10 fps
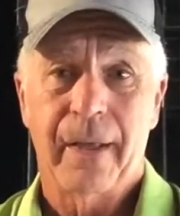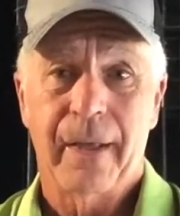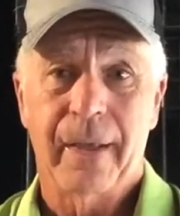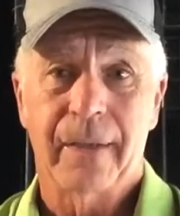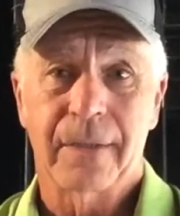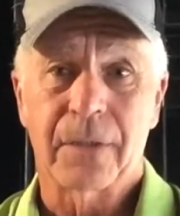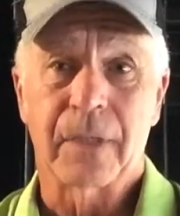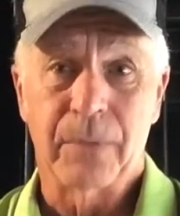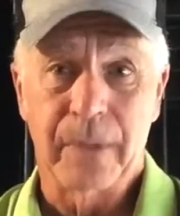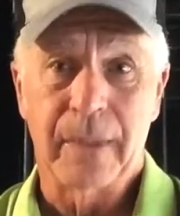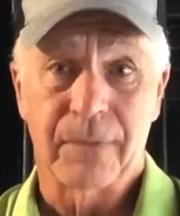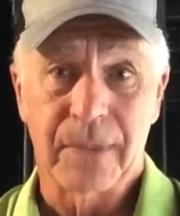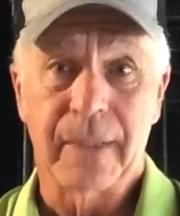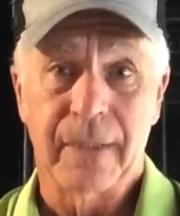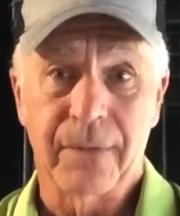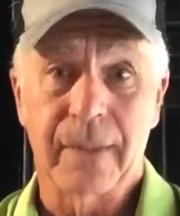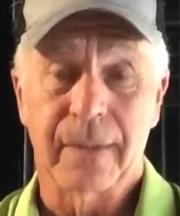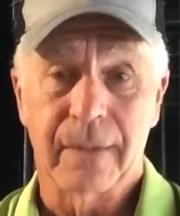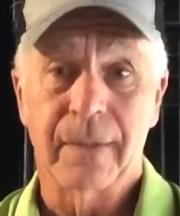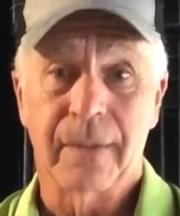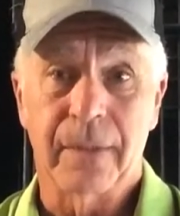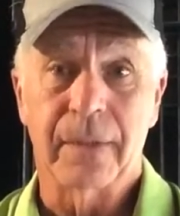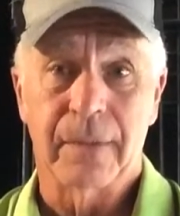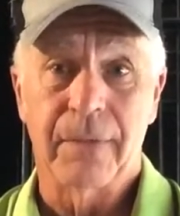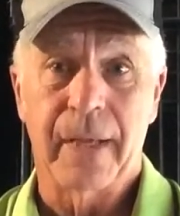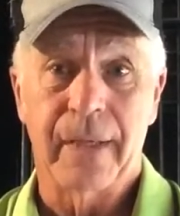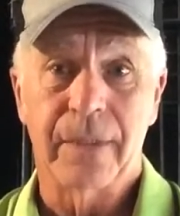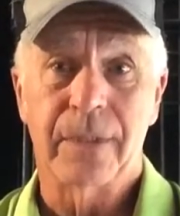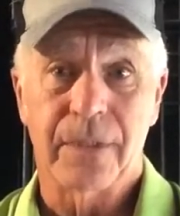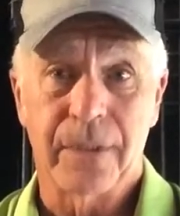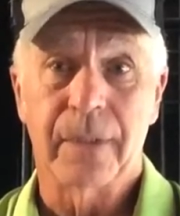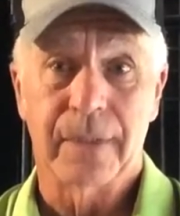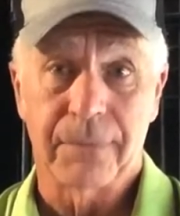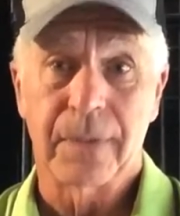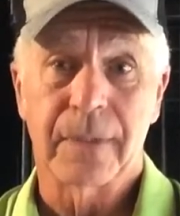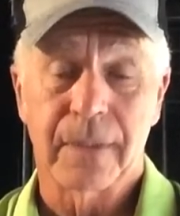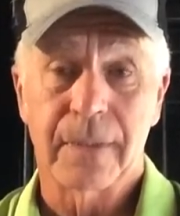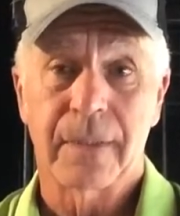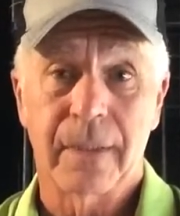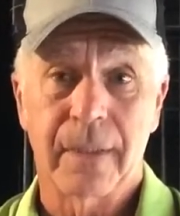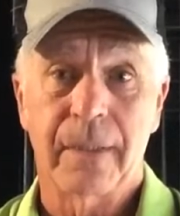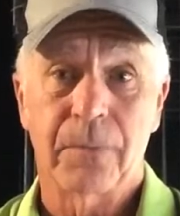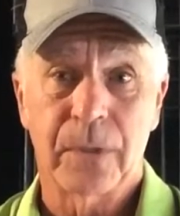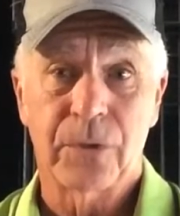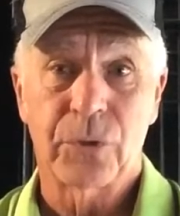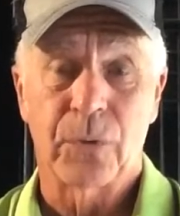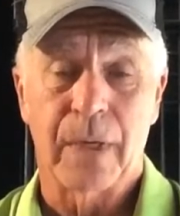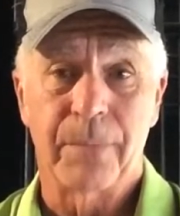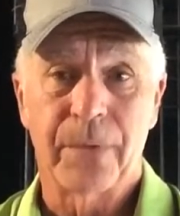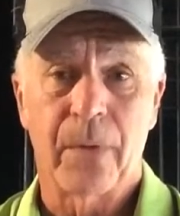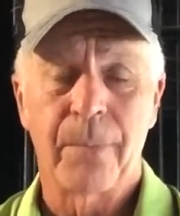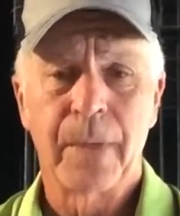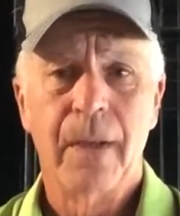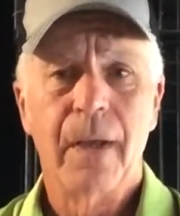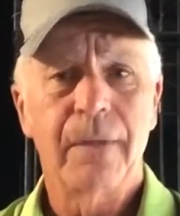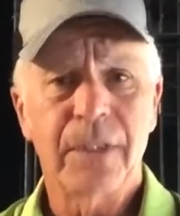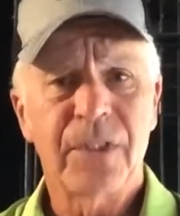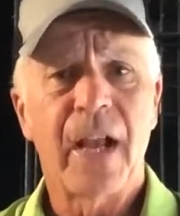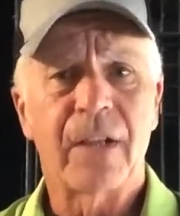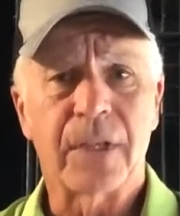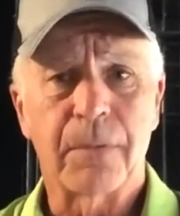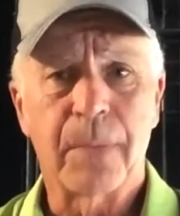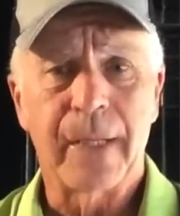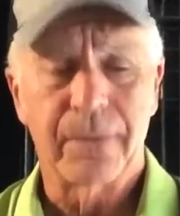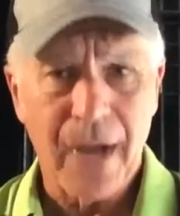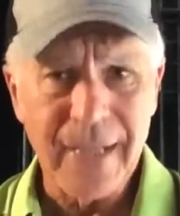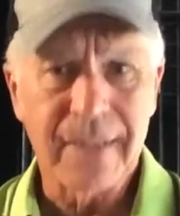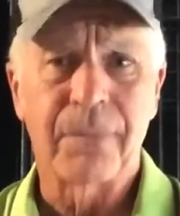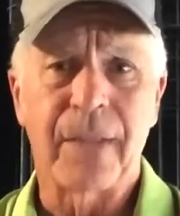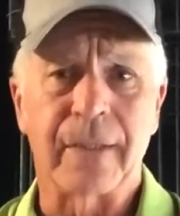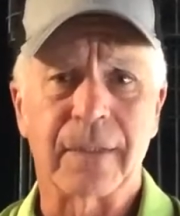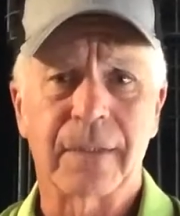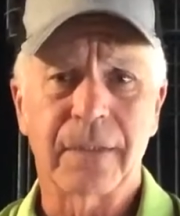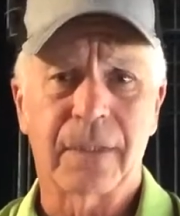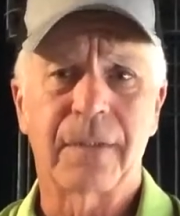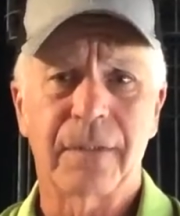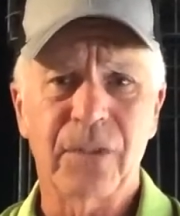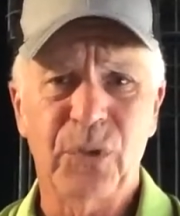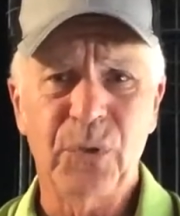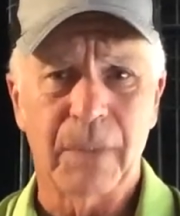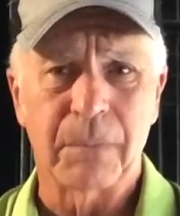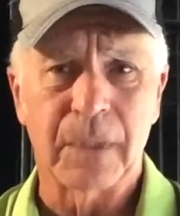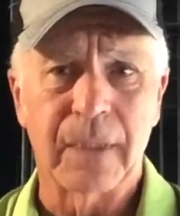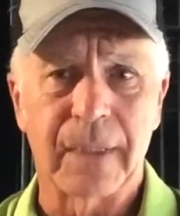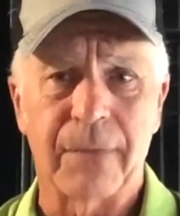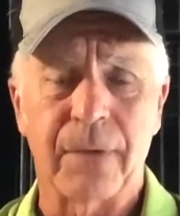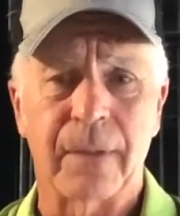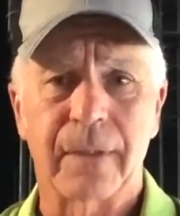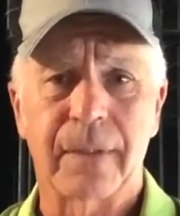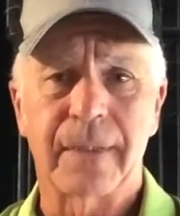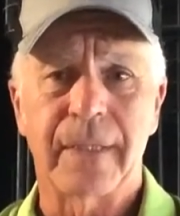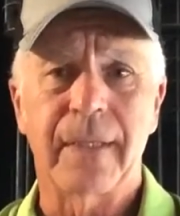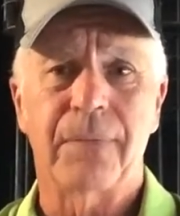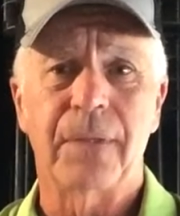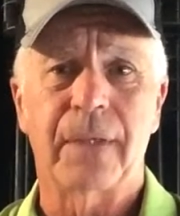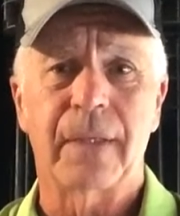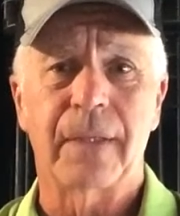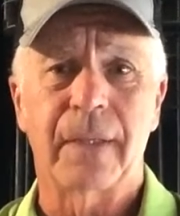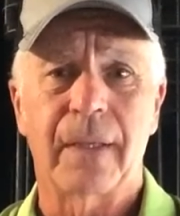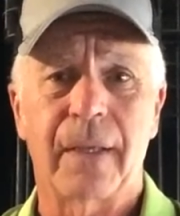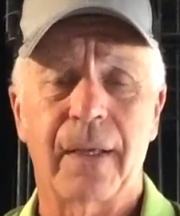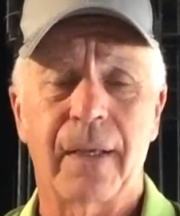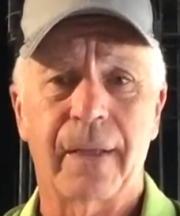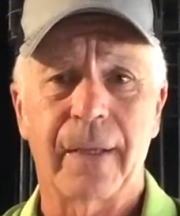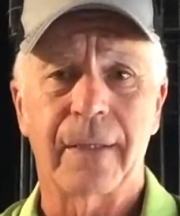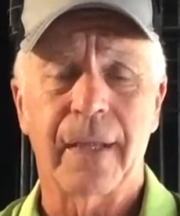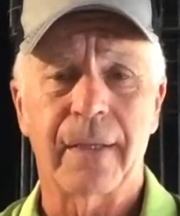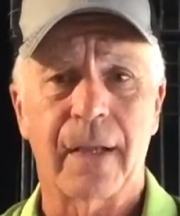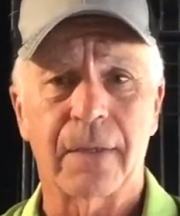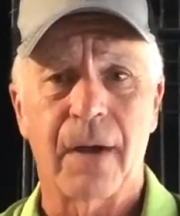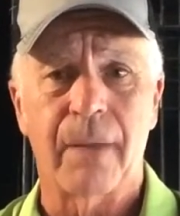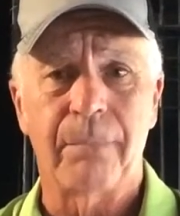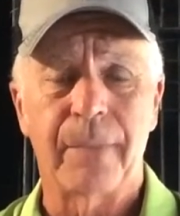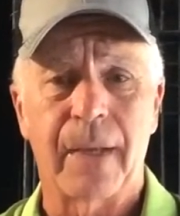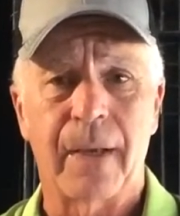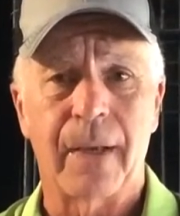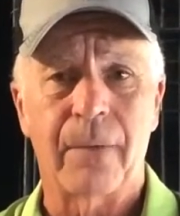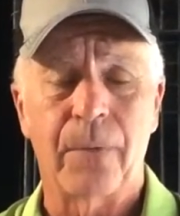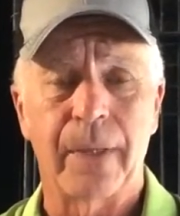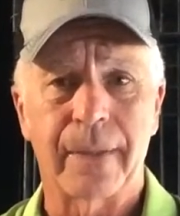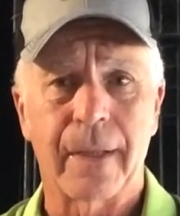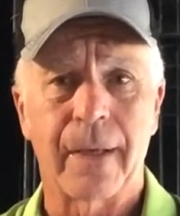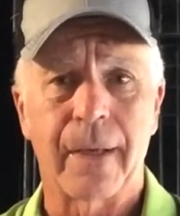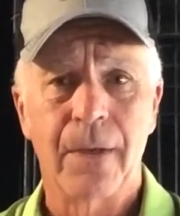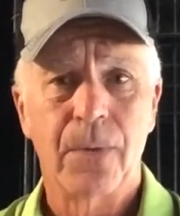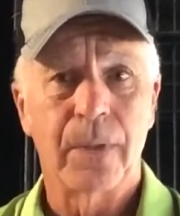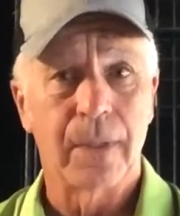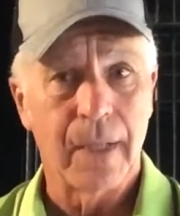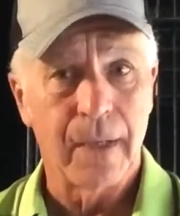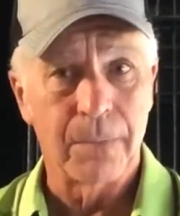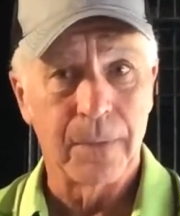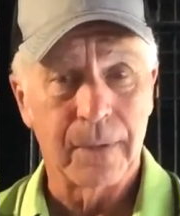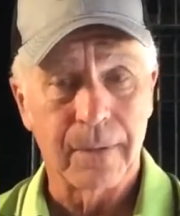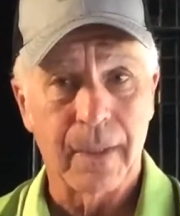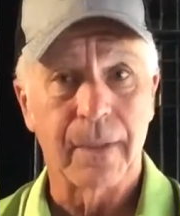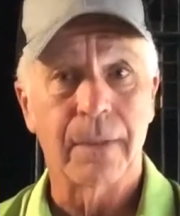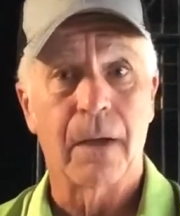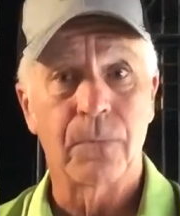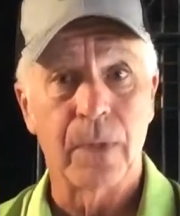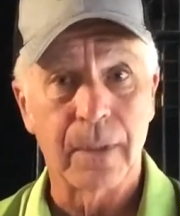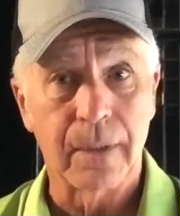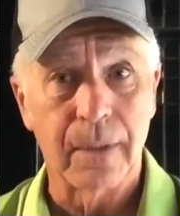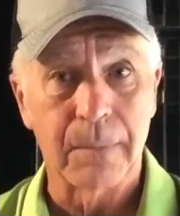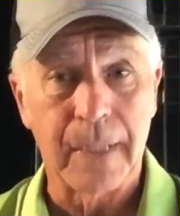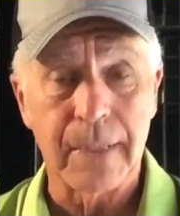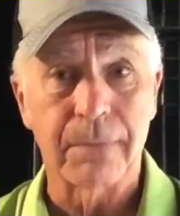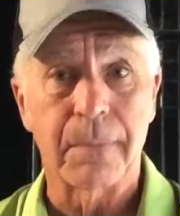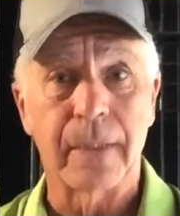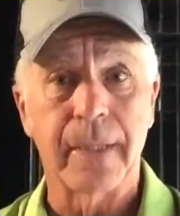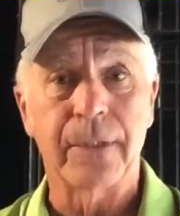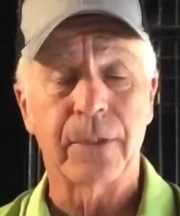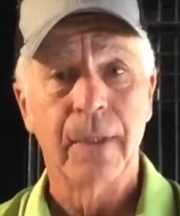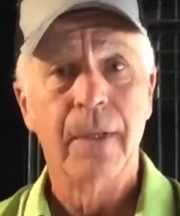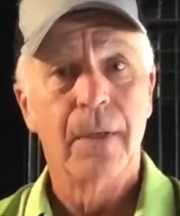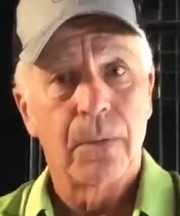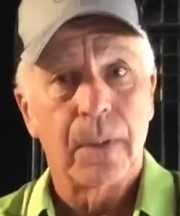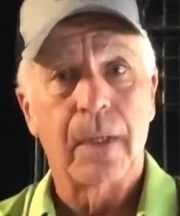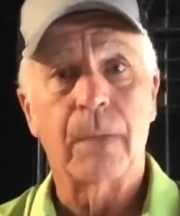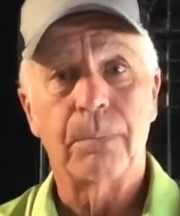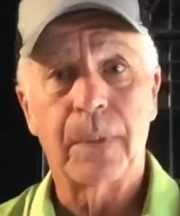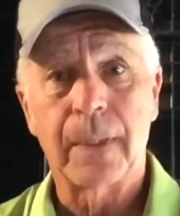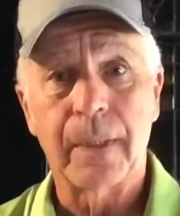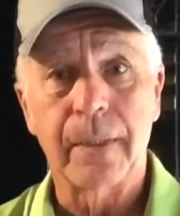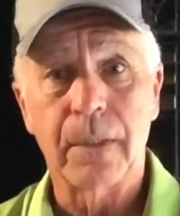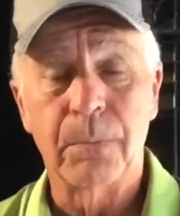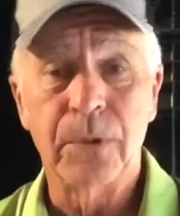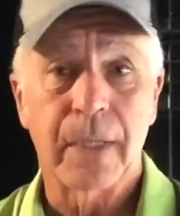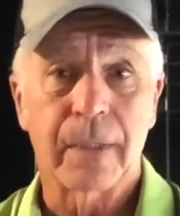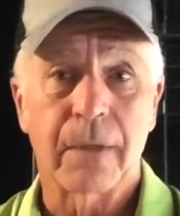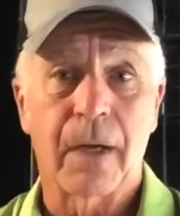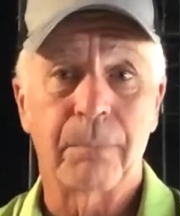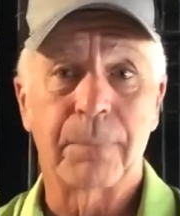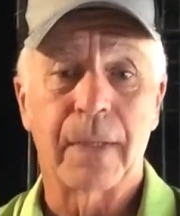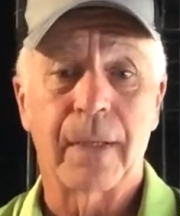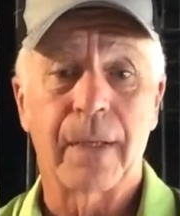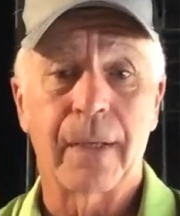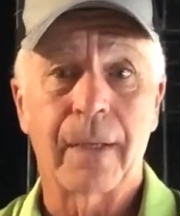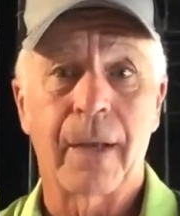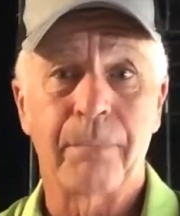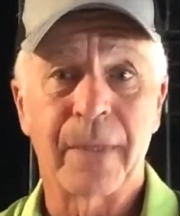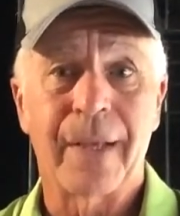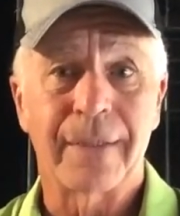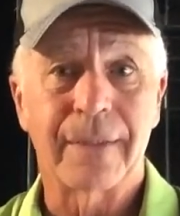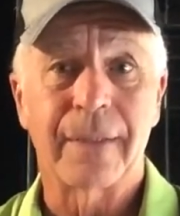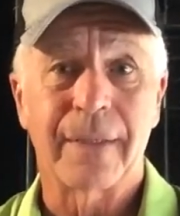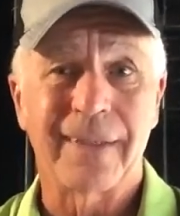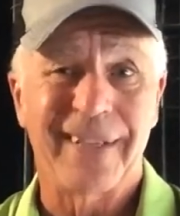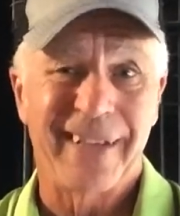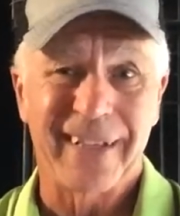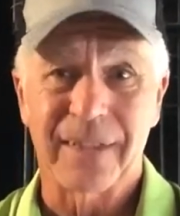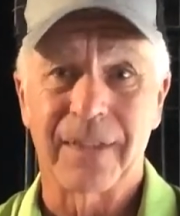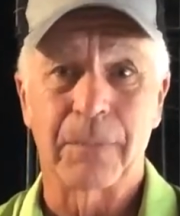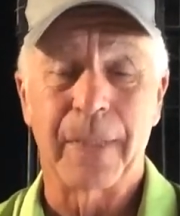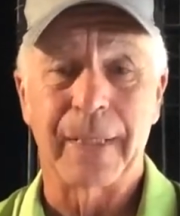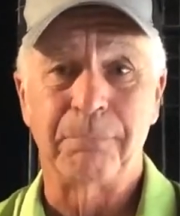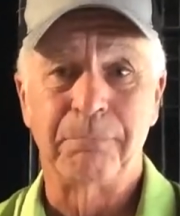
And certainly when you have significant yield advantages or yield differences, they will show up. So I just challenge everybody, try some things. Just do something a little different to see if you can, again, take that crop with little help, and God willing, a little blessing from Mother Nature will help you boost that crop up that next little bit.